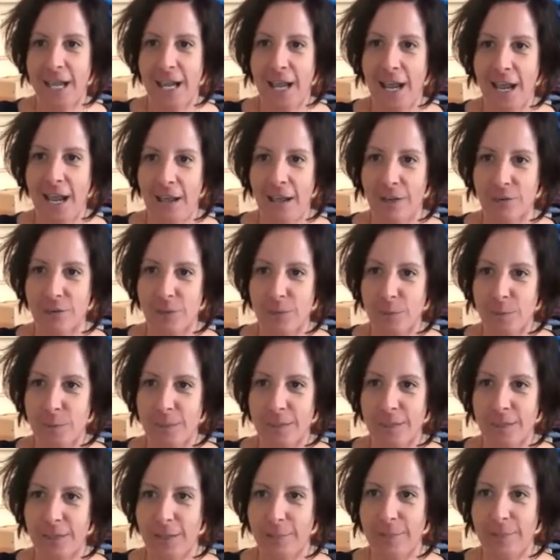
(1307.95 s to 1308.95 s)
how should we
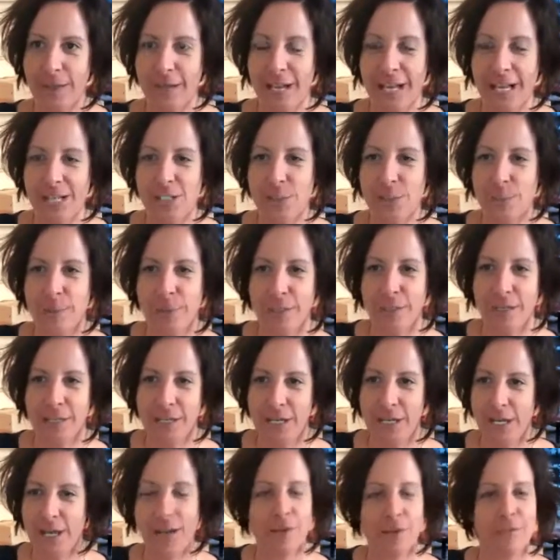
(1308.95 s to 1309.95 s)
think about
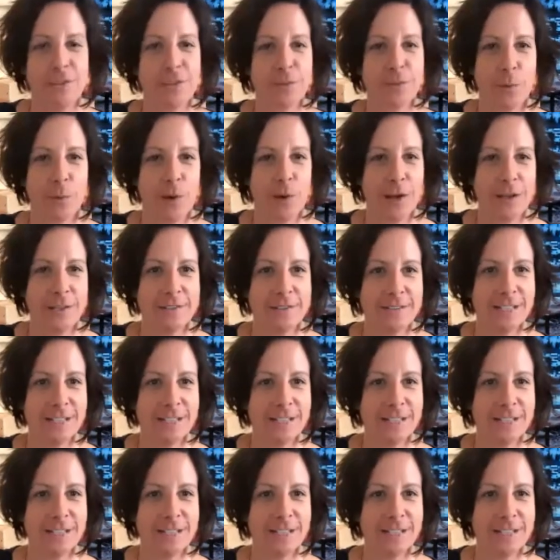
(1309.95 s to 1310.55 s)
ageability of these wines?